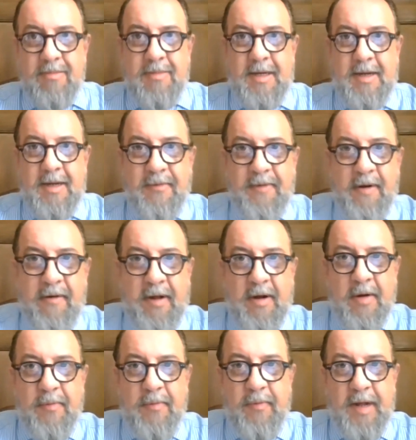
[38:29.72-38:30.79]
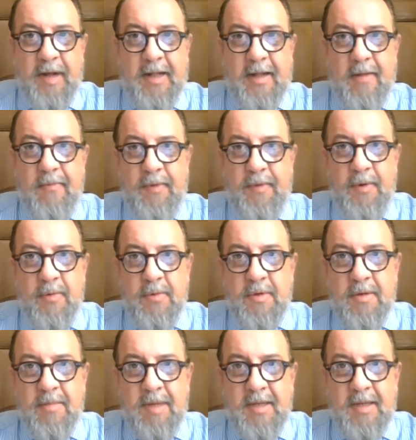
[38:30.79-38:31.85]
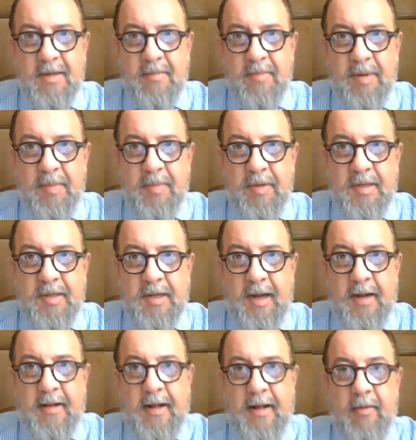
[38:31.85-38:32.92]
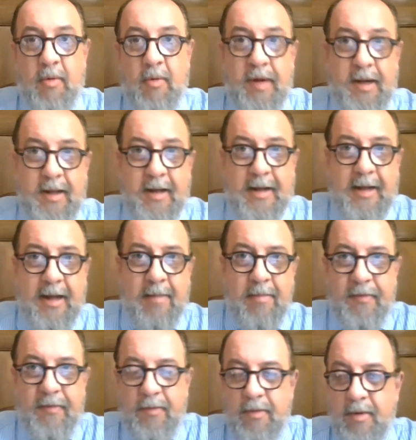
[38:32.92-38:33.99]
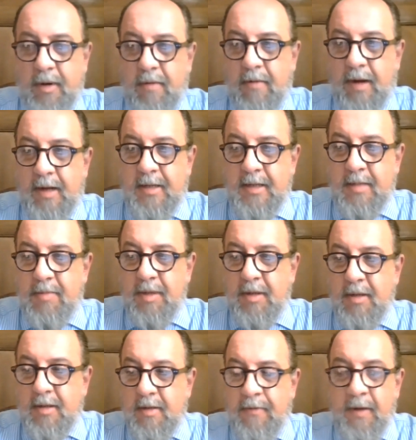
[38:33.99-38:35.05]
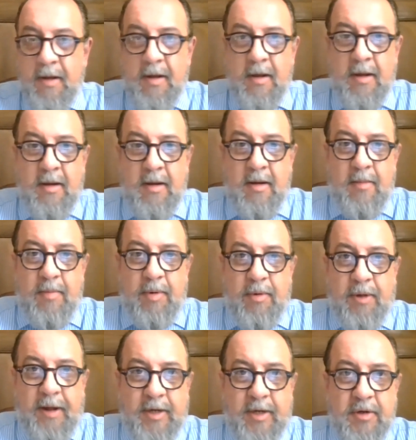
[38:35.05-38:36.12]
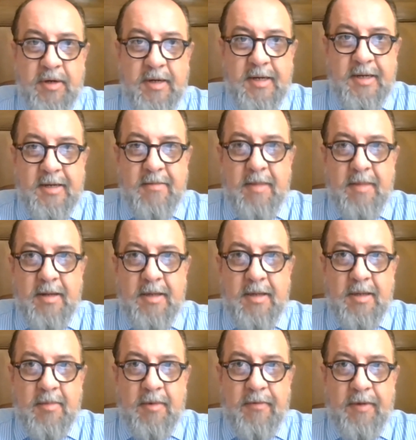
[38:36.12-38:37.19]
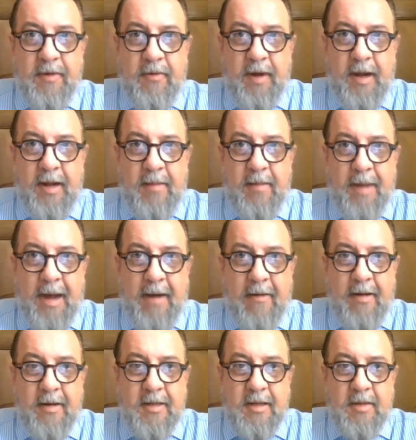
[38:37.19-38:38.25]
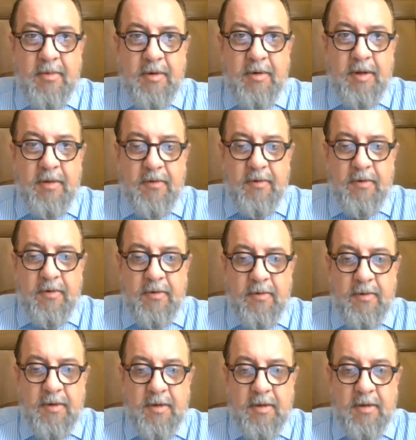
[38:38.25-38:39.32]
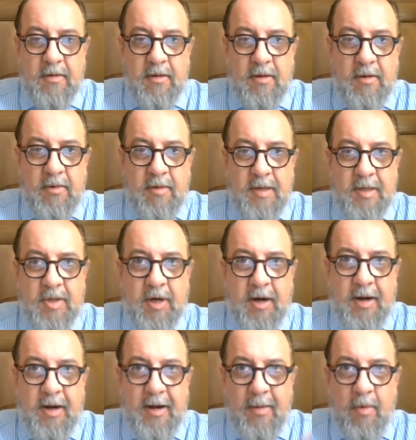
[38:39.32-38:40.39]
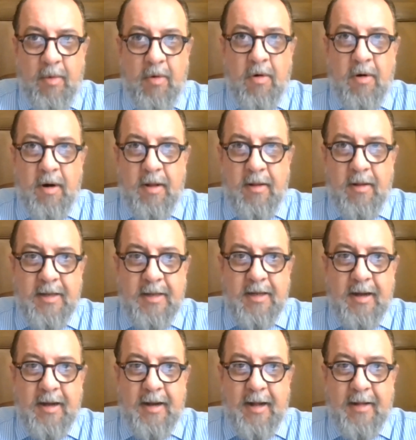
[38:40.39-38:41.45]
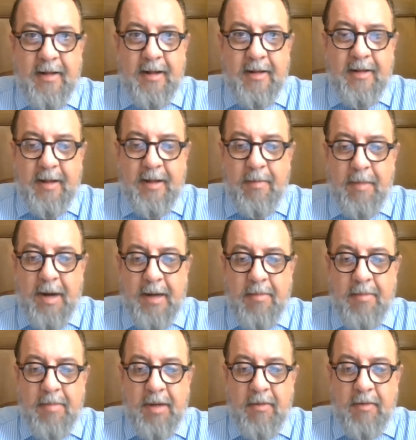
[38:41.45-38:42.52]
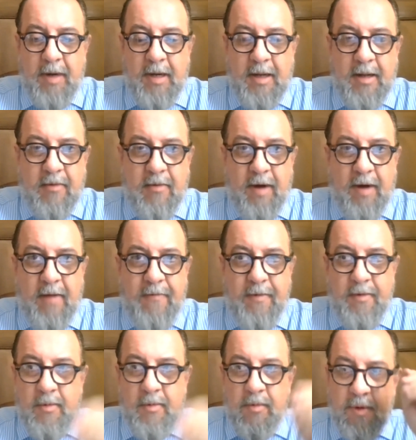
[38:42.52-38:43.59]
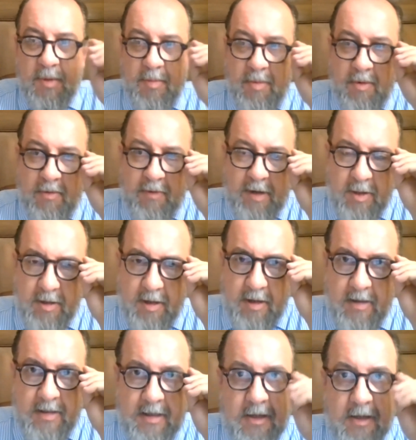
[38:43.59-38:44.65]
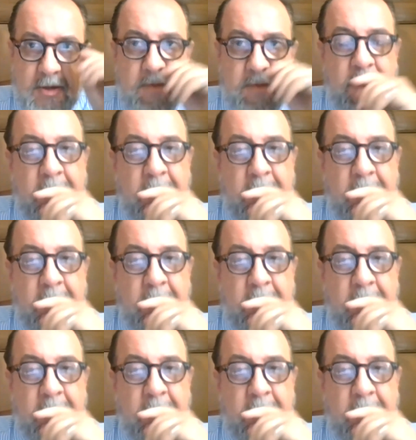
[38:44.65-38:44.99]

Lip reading: hear very conflicting views. I mean, some people saying that already, again, before the crisis, because of protectionism and some of the trade barriers that were introduced, the US-China war and things like that might be already a driver towards more regionalization,